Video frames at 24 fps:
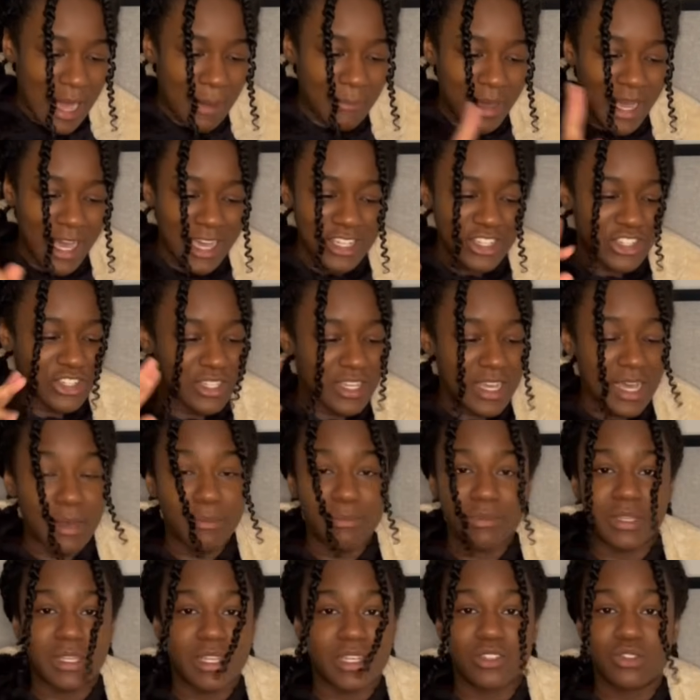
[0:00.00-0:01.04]
I'm actually
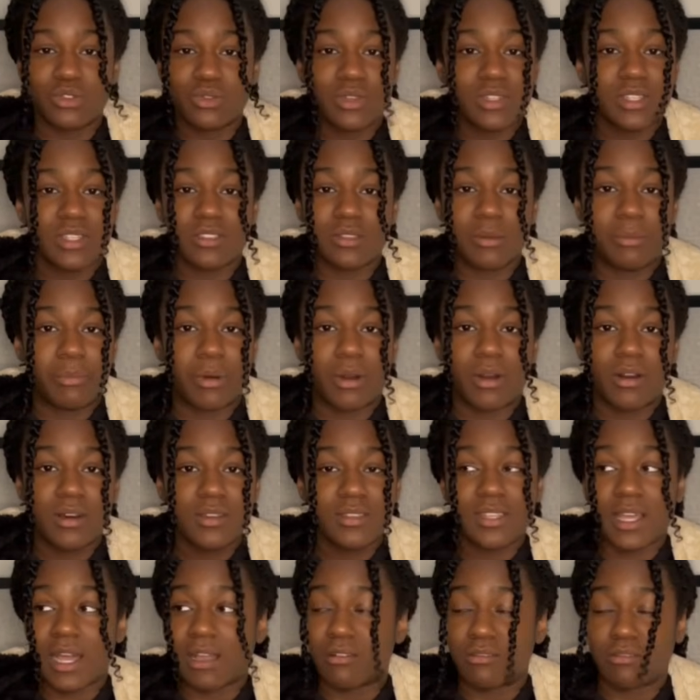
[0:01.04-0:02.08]
happy. As long as it's a
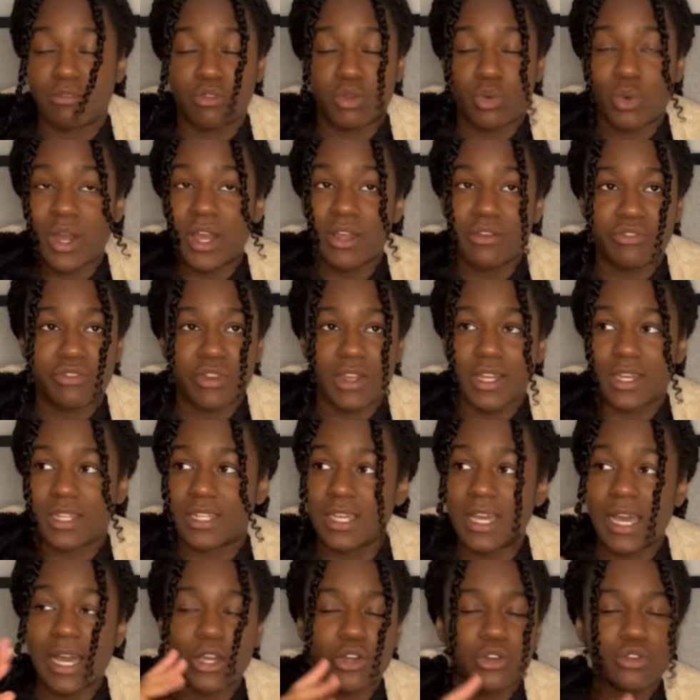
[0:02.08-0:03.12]
pass, I
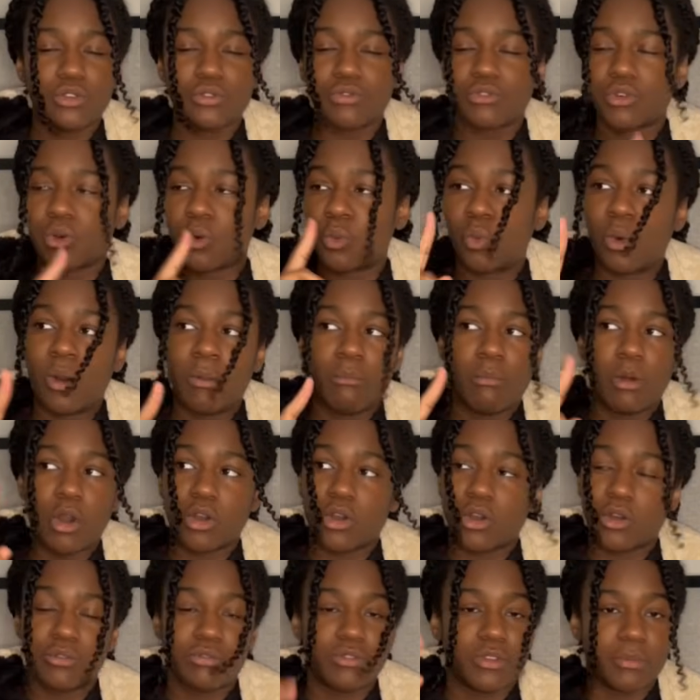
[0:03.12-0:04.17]
could have got one
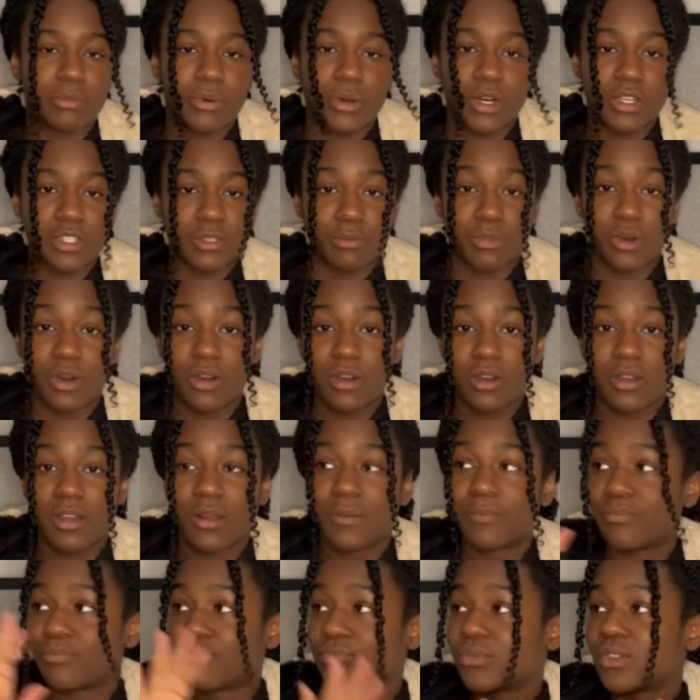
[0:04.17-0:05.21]
mark over the pass
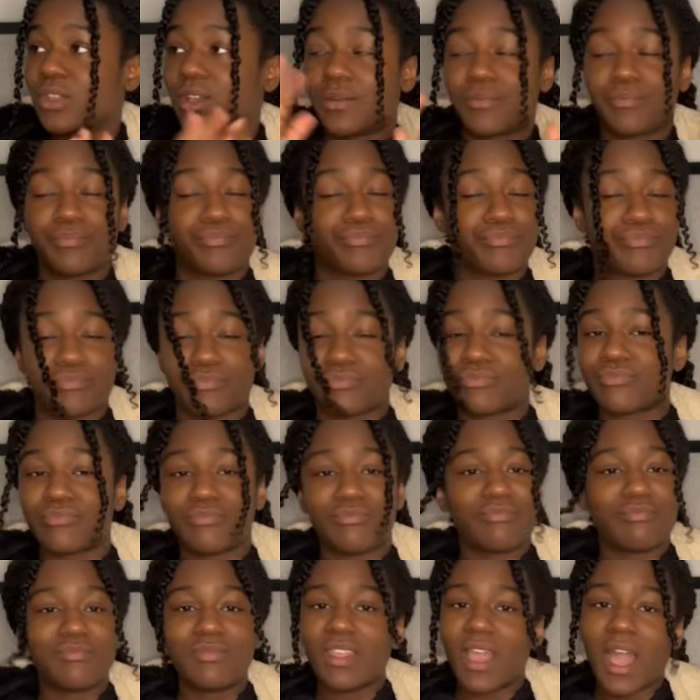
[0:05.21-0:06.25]
mark.
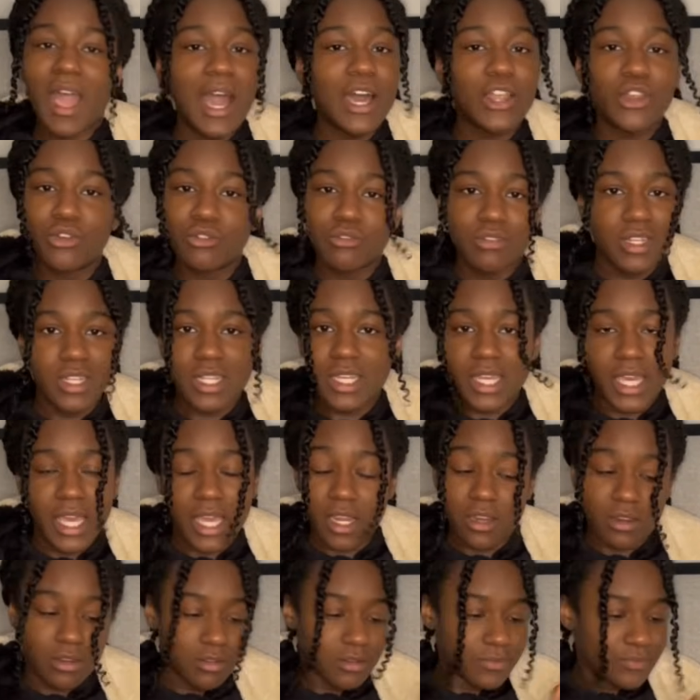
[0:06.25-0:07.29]
I don't really
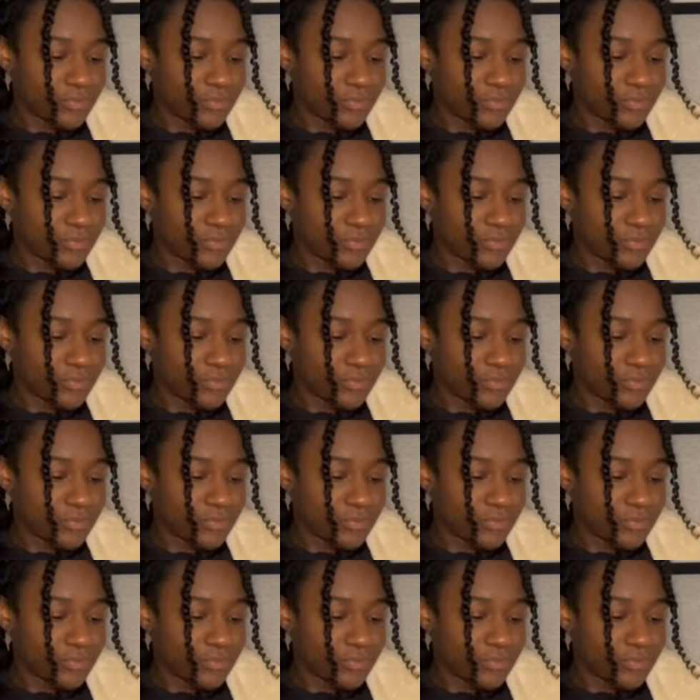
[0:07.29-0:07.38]
care.